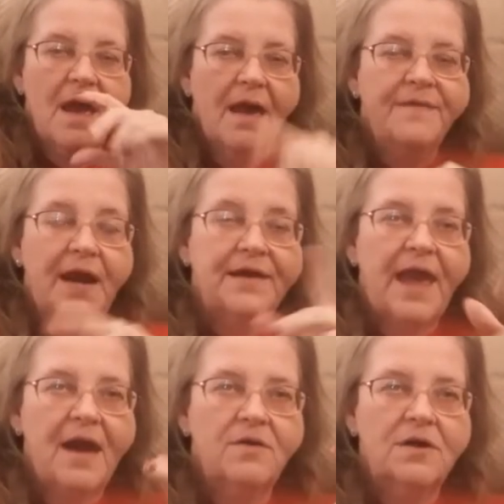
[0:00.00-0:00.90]
And then I
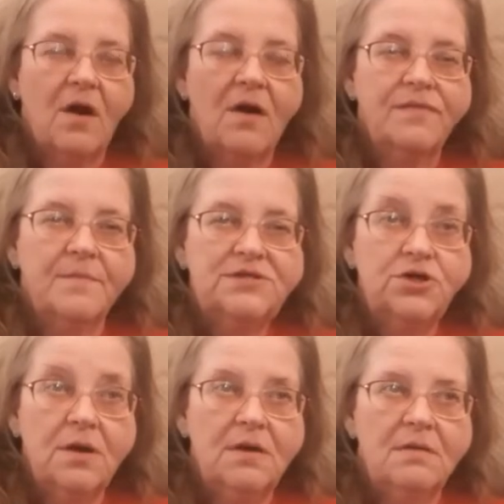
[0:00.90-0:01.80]
counted on the
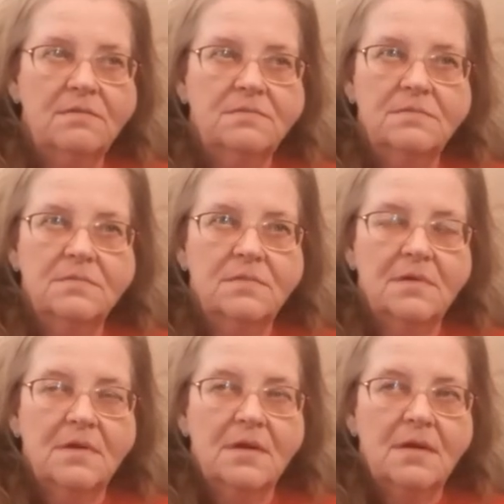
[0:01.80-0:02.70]
material,
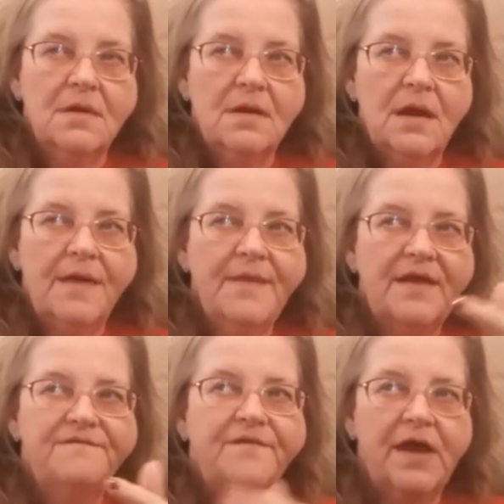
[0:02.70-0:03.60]
and then I
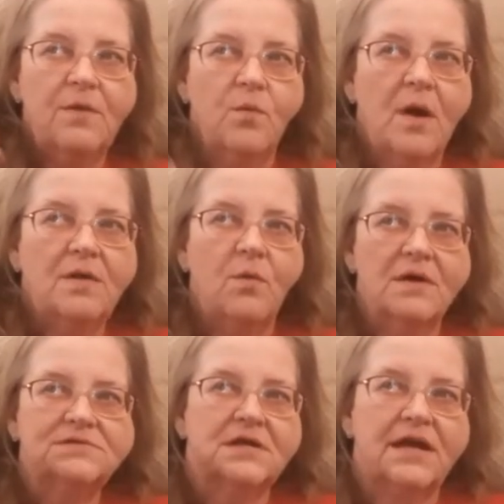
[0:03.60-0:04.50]
forget what it
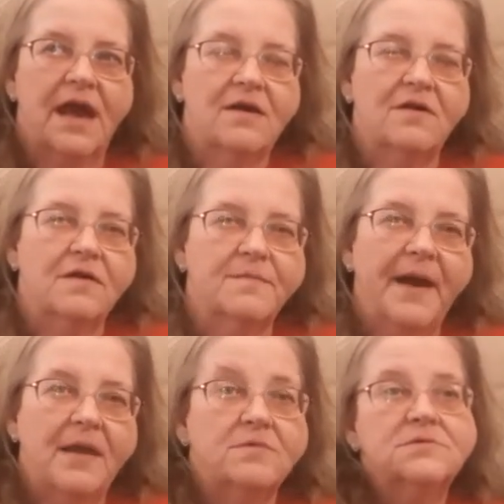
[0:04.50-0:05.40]
was that I counted on the
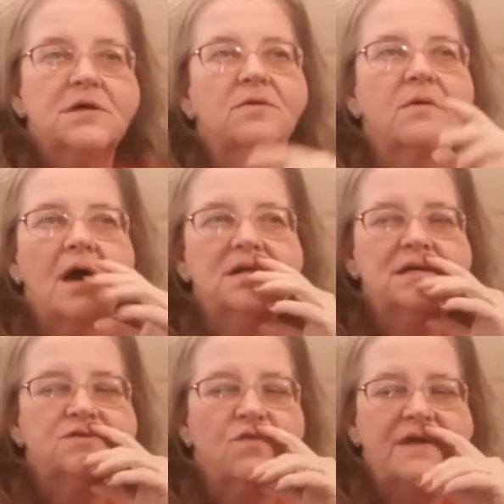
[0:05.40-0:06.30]
pattern. So I need
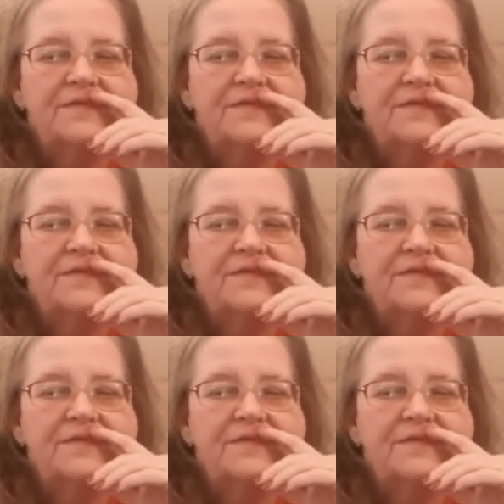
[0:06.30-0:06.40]
to write